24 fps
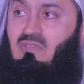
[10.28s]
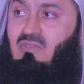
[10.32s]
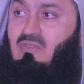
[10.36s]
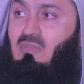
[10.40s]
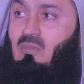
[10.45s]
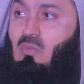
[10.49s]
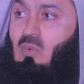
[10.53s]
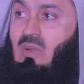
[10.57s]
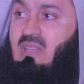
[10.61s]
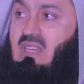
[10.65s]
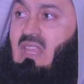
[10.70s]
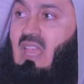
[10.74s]
of
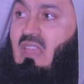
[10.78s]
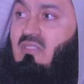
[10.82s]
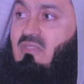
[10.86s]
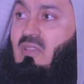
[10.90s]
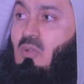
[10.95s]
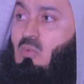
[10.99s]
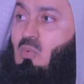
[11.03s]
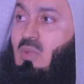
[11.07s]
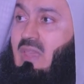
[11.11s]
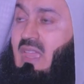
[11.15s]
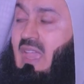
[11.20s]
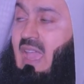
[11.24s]

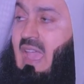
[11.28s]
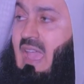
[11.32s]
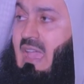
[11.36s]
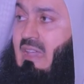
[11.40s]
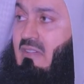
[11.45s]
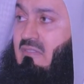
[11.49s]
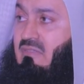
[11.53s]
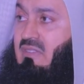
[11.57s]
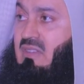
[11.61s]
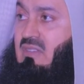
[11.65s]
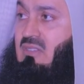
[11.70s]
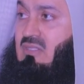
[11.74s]
whatever we
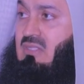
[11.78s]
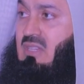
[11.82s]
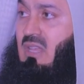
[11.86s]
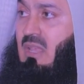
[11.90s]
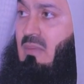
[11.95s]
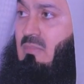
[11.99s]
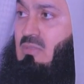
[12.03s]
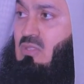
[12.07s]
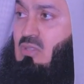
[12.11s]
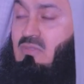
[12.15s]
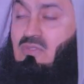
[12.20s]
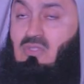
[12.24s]
have in
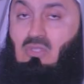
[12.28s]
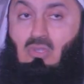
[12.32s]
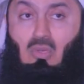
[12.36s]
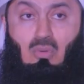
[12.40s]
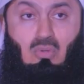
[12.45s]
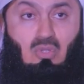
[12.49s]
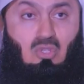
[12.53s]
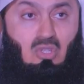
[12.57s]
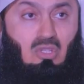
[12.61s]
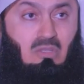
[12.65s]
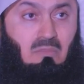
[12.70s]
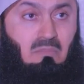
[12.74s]
terms of
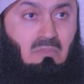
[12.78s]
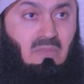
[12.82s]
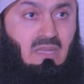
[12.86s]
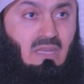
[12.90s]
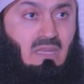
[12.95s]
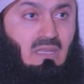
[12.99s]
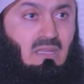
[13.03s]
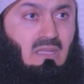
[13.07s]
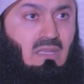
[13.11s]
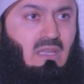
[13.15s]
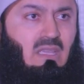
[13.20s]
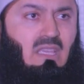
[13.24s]
social
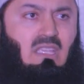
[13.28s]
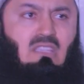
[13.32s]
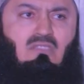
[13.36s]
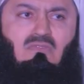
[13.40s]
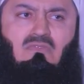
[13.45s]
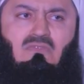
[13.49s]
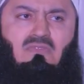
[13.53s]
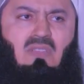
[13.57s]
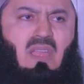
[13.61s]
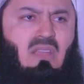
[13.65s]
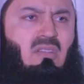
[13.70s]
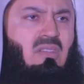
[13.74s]
media
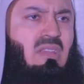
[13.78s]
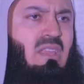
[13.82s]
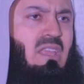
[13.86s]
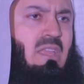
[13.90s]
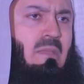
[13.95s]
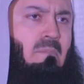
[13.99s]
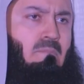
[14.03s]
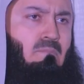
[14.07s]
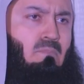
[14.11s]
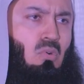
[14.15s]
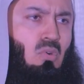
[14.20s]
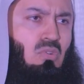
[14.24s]
is
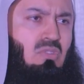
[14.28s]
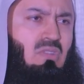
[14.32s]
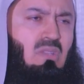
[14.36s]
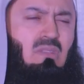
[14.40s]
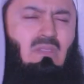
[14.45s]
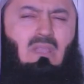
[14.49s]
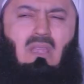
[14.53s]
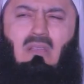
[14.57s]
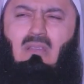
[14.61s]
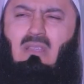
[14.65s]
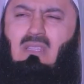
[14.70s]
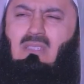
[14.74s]
very
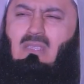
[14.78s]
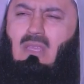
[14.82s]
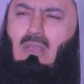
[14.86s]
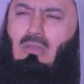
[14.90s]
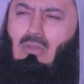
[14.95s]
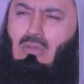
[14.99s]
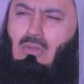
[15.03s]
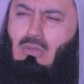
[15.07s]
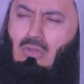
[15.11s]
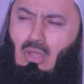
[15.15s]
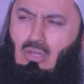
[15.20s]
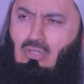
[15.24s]
important. There is a
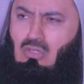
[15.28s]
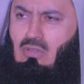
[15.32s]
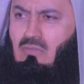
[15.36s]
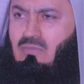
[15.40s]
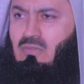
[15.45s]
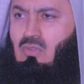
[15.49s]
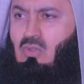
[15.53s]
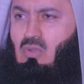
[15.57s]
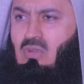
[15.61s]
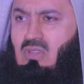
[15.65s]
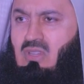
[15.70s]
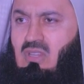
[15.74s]
lot
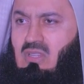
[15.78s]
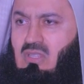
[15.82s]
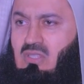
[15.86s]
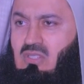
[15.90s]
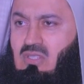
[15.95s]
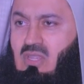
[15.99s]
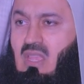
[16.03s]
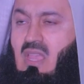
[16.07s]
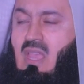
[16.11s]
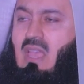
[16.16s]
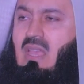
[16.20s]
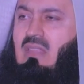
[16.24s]
of
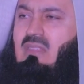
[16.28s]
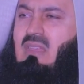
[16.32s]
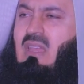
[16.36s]
goodness.